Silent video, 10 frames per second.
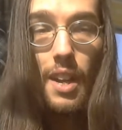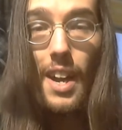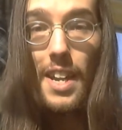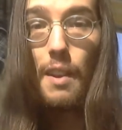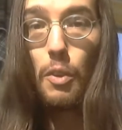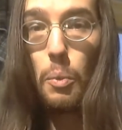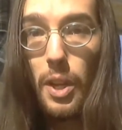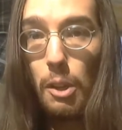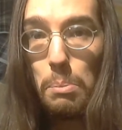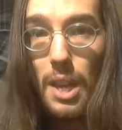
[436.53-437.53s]
It never
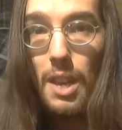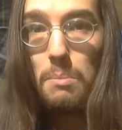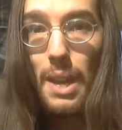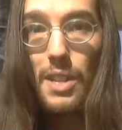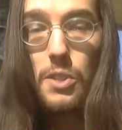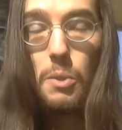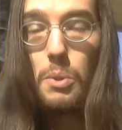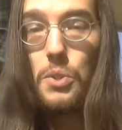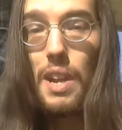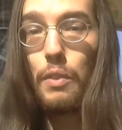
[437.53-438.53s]
will be. Manson
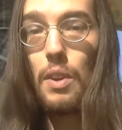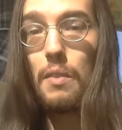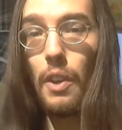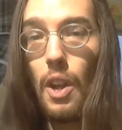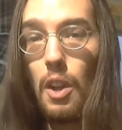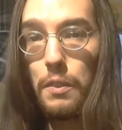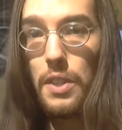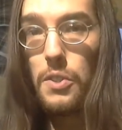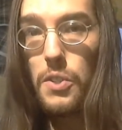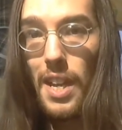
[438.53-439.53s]
was never involved
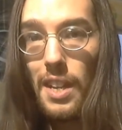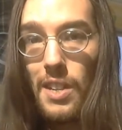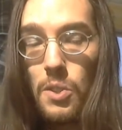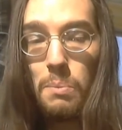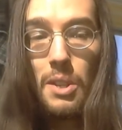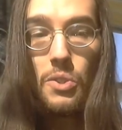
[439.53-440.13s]
in Satanism.